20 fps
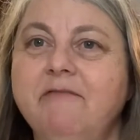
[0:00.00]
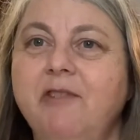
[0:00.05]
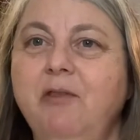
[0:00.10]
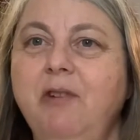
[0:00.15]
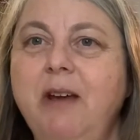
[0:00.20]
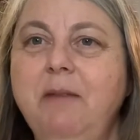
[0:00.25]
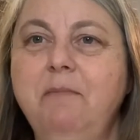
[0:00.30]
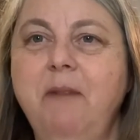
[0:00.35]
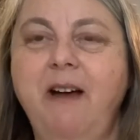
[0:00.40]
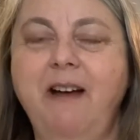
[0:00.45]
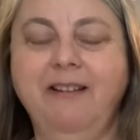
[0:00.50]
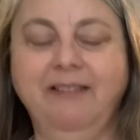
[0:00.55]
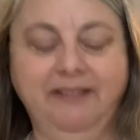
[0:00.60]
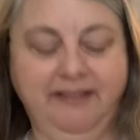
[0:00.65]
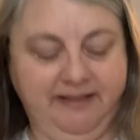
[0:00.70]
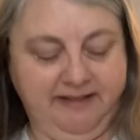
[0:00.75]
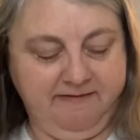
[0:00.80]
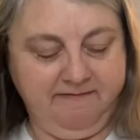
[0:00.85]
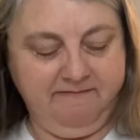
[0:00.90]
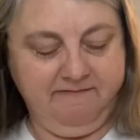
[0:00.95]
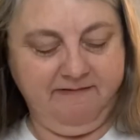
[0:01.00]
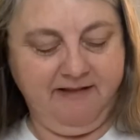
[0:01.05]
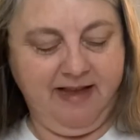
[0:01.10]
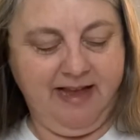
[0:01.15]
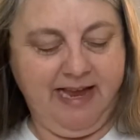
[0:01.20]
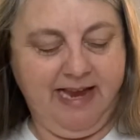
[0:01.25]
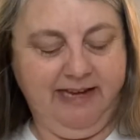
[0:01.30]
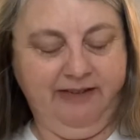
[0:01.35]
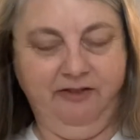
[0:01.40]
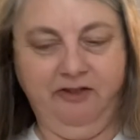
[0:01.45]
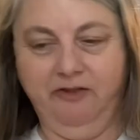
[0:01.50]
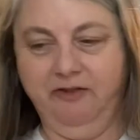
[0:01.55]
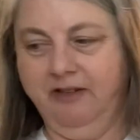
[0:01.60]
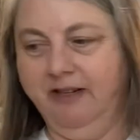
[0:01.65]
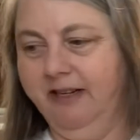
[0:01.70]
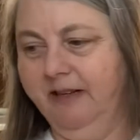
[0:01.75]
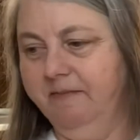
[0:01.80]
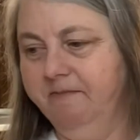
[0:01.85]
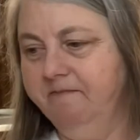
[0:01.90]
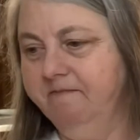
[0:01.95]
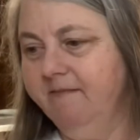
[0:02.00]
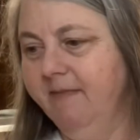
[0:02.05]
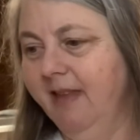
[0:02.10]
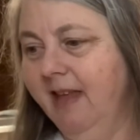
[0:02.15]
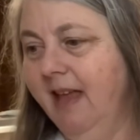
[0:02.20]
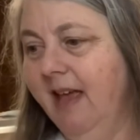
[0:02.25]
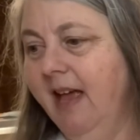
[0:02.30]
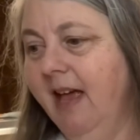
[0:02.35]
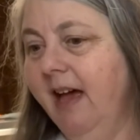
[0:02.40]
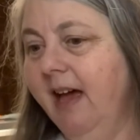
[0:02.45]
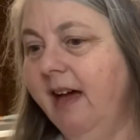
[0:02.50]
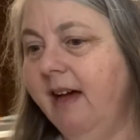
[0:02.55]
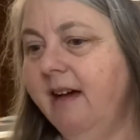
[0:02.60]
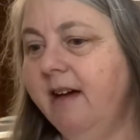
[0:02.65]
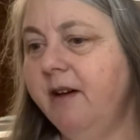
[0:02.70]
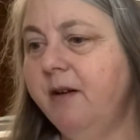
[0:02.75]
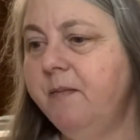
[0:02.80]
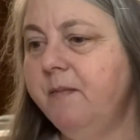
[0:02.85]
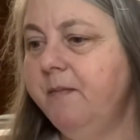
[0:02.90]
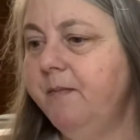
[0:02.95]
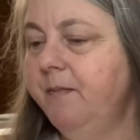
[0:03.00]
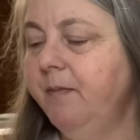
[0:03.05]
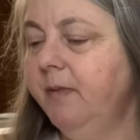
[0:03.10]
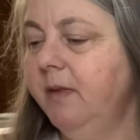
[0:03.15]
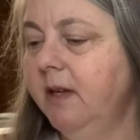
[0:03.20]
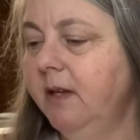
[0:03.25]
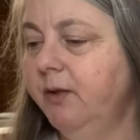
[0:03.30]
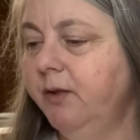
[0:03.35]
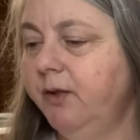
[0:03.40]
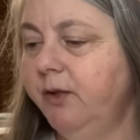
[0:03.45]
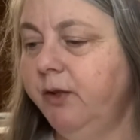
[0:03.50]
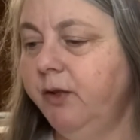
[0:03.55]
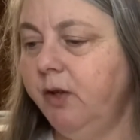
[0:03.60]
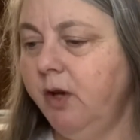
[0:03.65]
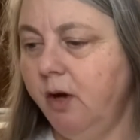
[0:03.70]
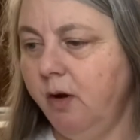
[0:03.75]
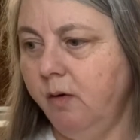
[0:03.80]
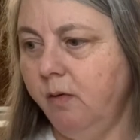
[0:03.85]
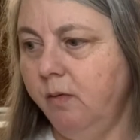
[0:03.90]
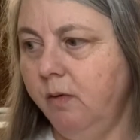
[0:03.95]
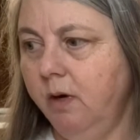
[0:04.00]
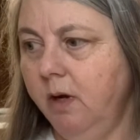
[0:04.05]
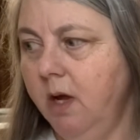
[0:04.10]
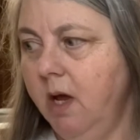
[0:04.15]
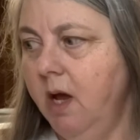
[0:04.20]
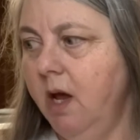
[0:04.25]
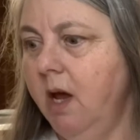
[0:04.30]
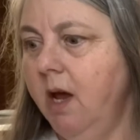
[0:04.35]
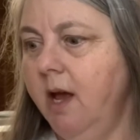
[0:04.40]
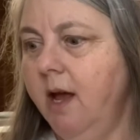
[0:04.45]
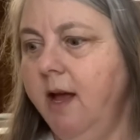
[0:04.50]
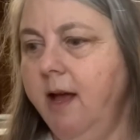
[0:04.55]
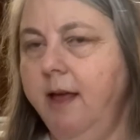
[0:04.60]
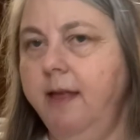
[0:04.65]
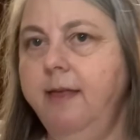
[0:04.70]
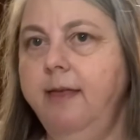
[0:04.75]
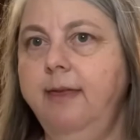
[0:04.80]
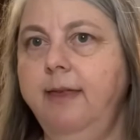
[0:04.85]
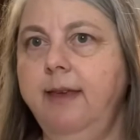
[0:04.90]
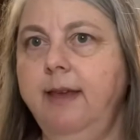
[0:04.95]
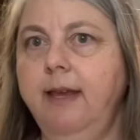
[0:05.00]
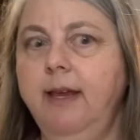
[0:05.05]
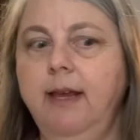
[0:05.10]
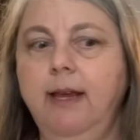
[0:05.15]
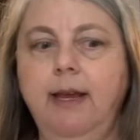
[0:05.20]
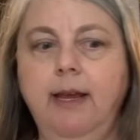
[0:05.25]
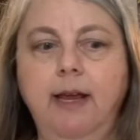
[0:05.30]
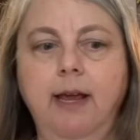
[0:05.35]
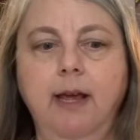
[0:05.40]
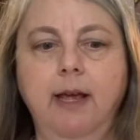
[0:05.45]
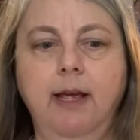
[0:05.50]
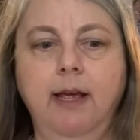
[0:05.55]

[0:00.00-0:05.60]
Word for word: great box. I enjoyed it. Um, so, the